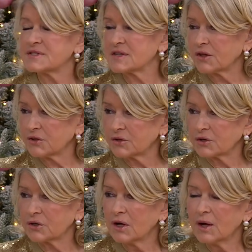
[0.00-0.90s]

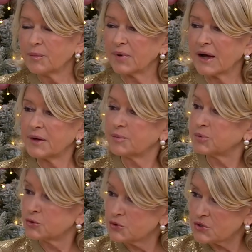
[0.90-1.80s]
cellular, mm -hmm. by
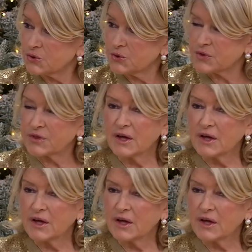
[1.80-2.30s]
Bluetooth.